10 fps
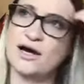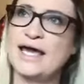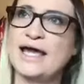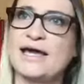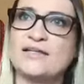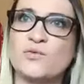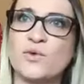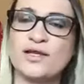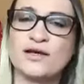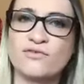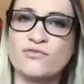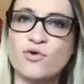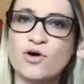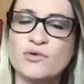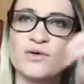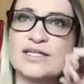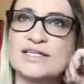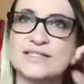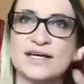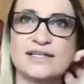And when they're formed, when
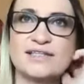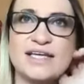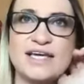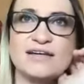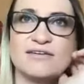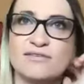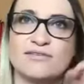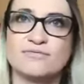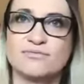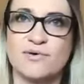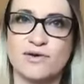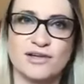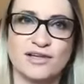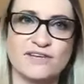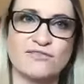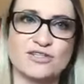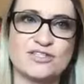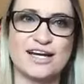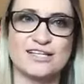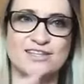these T
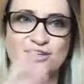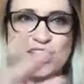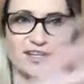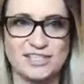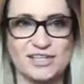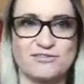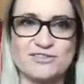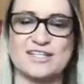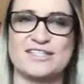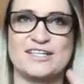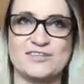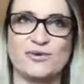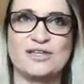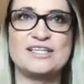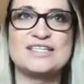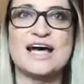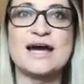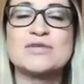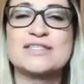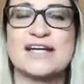lymphocytes, they're not T lymphocytes yet, when these
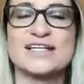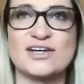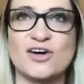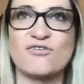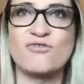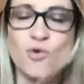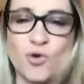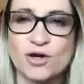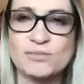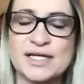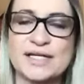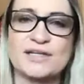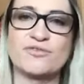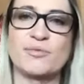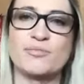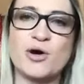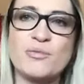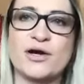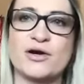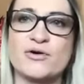thymocytes are formed in the red bone
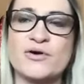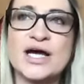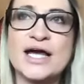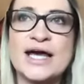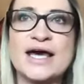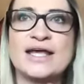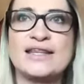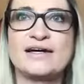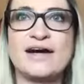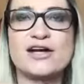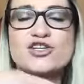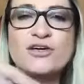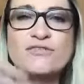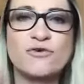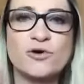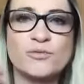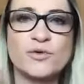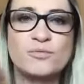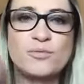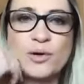marrow, they're actually formed
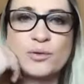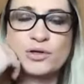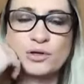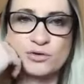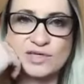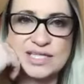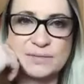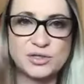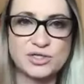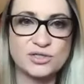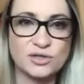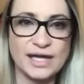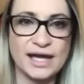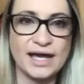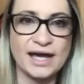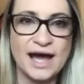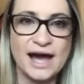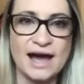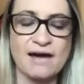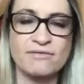with both co-receptors. So they
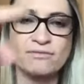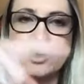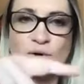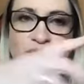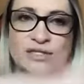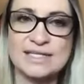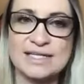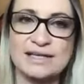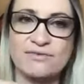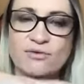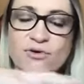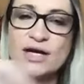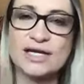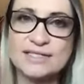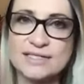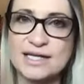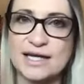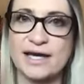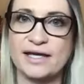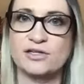have both CD4 and
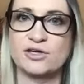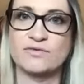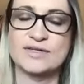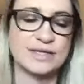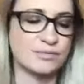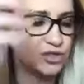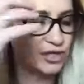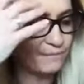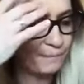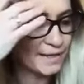CD8 co-receptor.